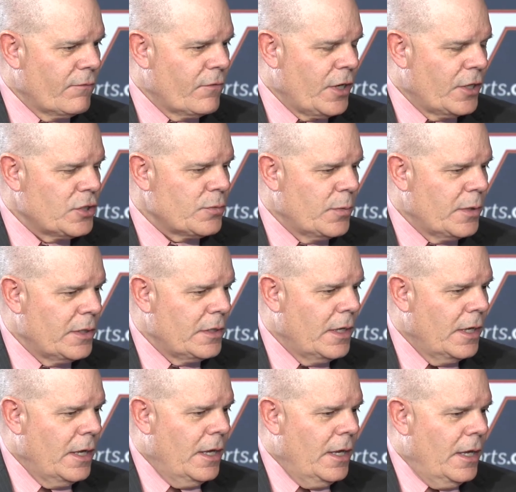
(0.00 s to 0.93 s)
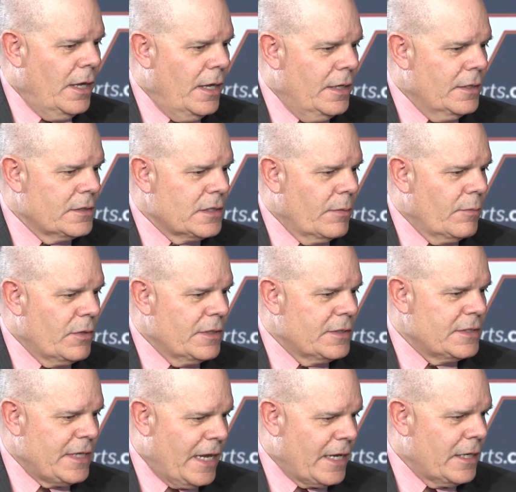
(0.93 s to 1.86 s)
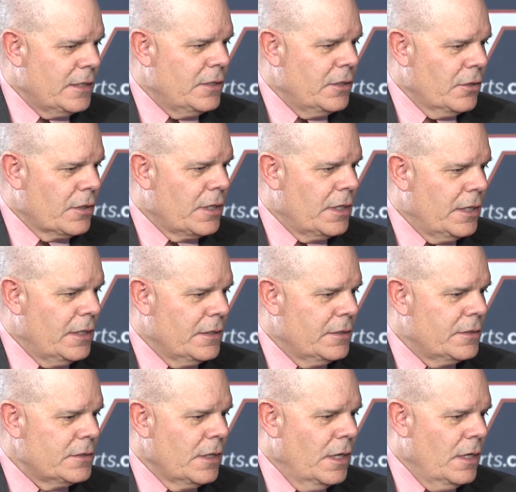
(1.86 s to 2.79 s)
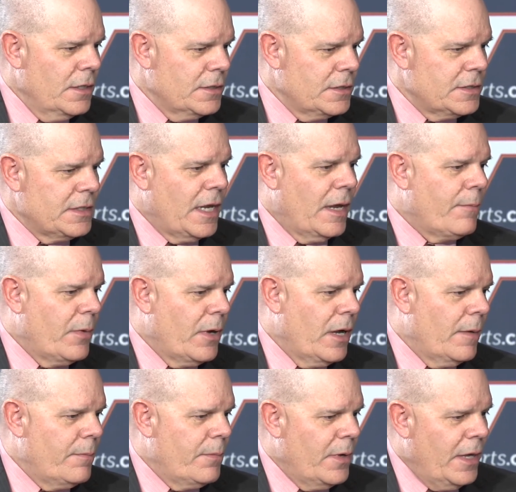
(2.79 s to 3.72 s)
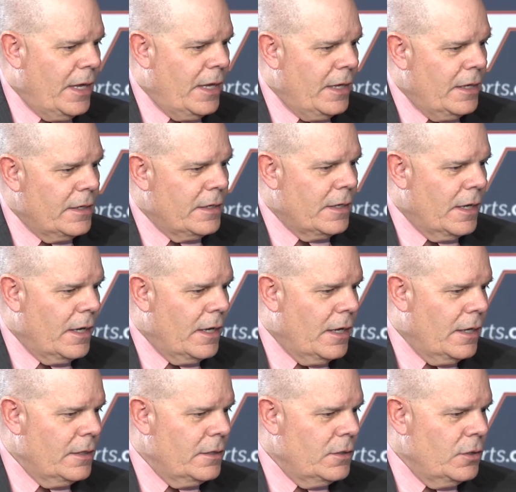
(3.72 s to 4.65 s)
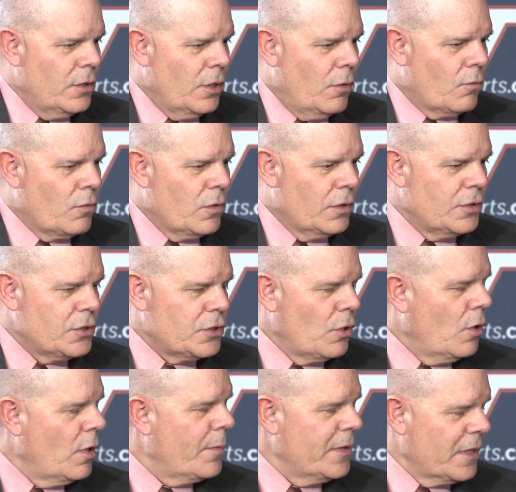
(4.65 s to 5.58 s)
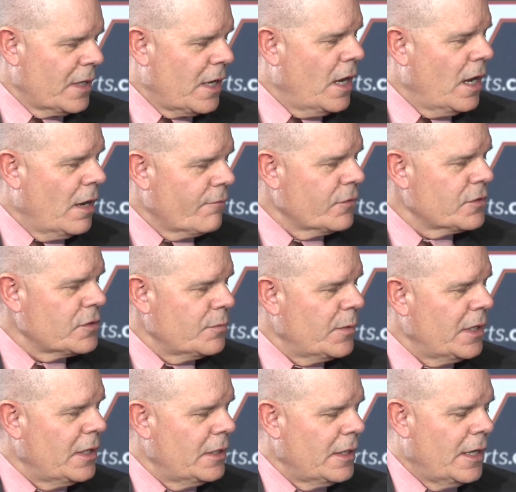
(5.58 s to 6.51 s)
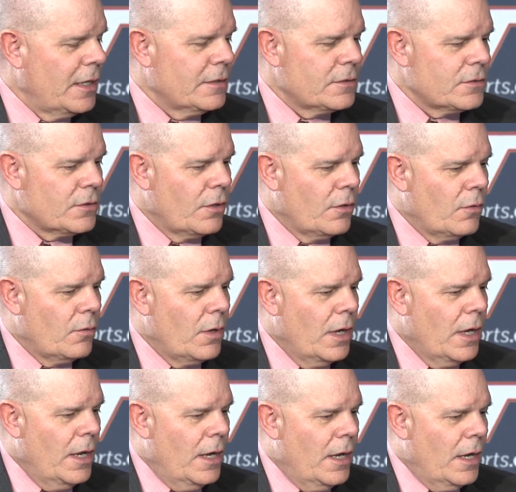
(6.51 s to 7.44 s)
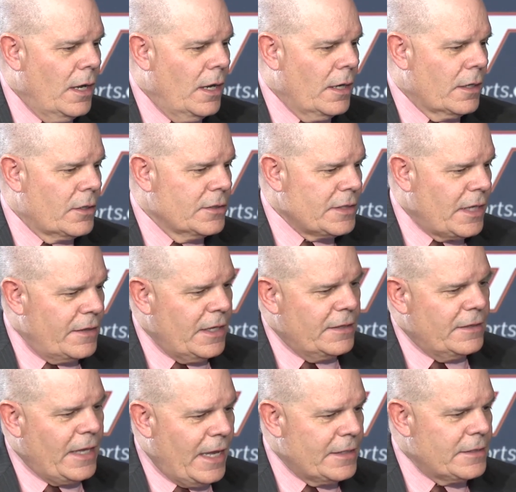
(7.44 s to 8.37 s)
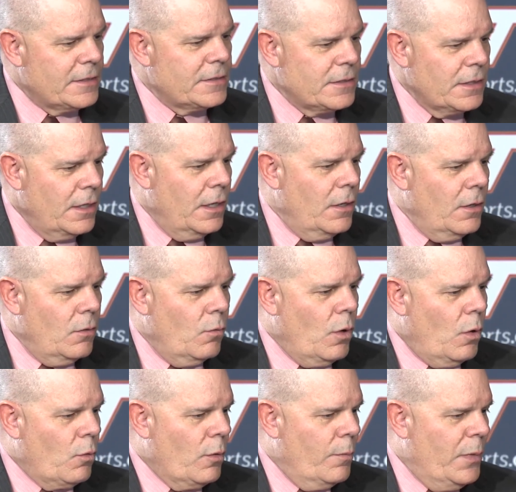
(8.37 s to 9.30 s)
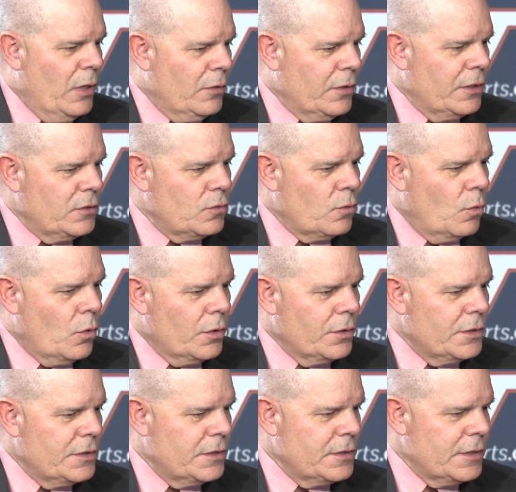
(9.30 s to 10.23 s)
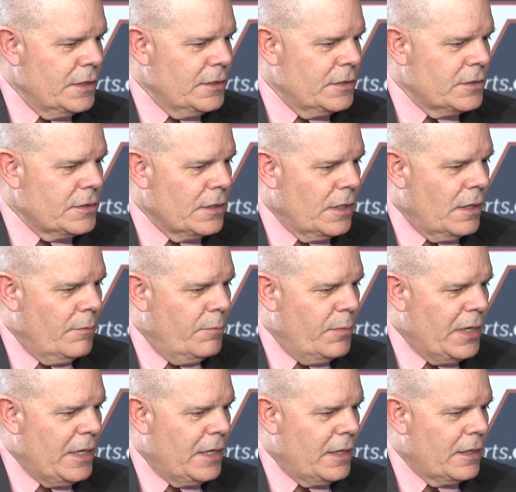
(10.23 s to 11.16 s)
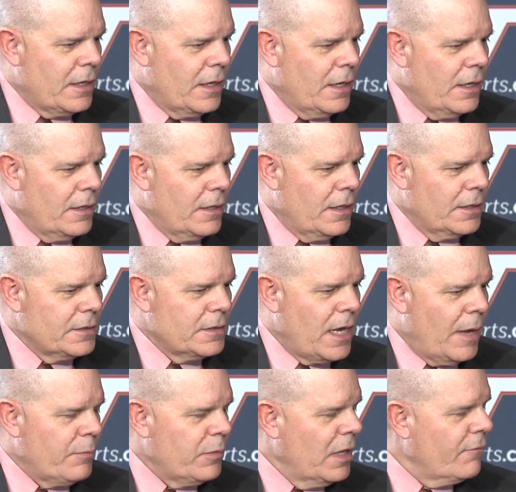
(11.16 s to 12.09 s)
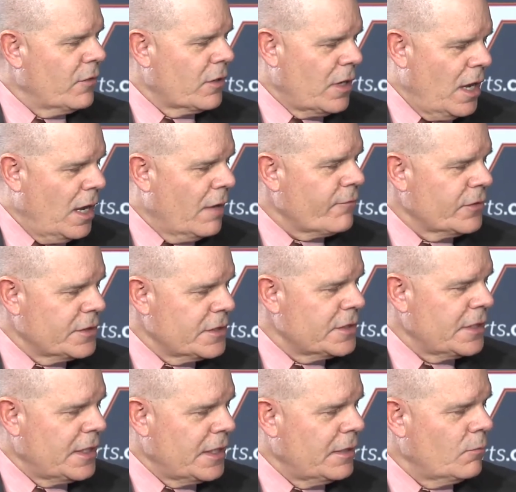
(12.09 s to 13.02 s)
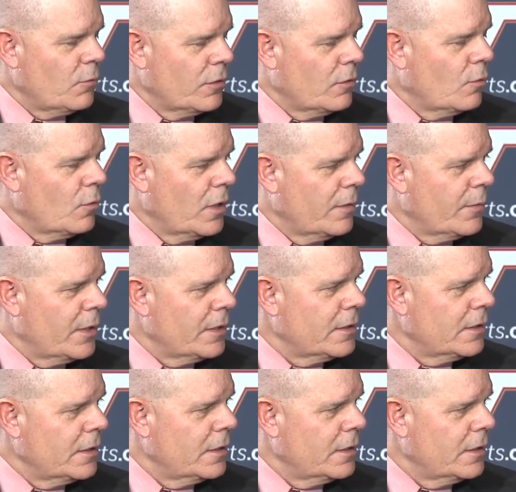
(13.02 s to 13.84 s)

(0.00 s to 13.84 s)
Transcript: the freshmen, and some of the second year kids step up and uh, you know really show up at the conference meet. And so, because uh, I think that's what we're building towards is, is uh, being a, a, top level conference team with the women.